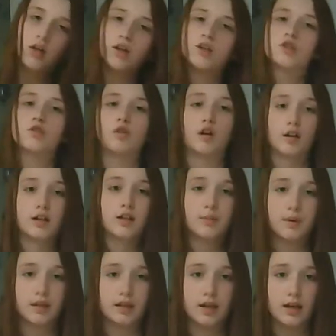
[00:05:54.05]
Just go on and clip
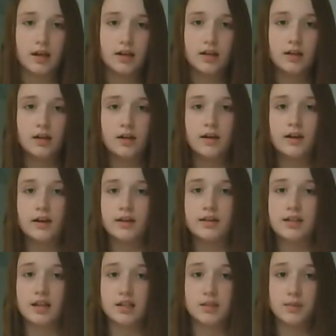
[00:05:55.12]
it there, because
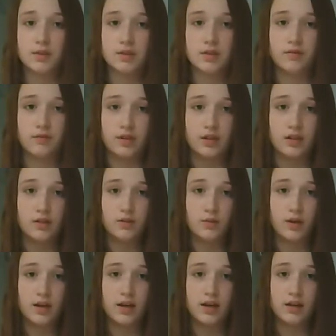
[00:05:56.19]
that's the most convenient
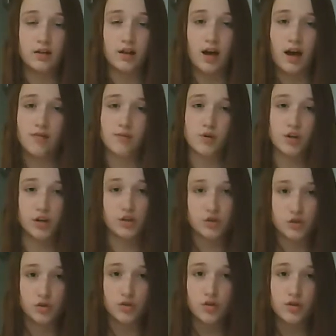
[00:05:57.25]
way and it'll have more
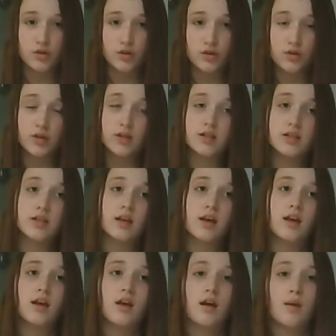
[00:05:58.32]
control on your horse.
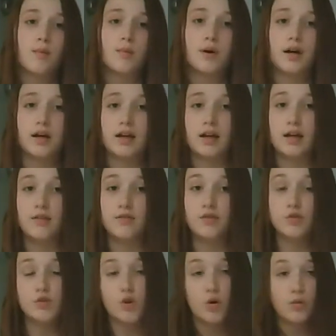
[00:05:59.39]
But if you
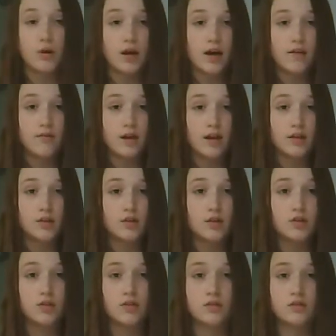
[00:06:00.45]
don't have that
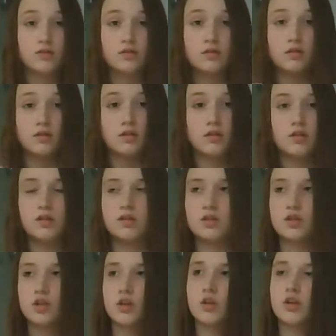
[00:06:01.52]
little
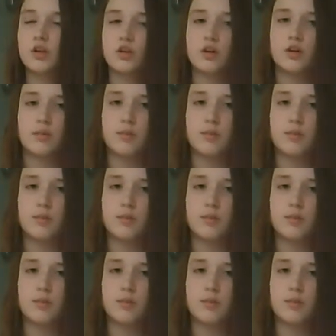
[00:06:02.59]
circular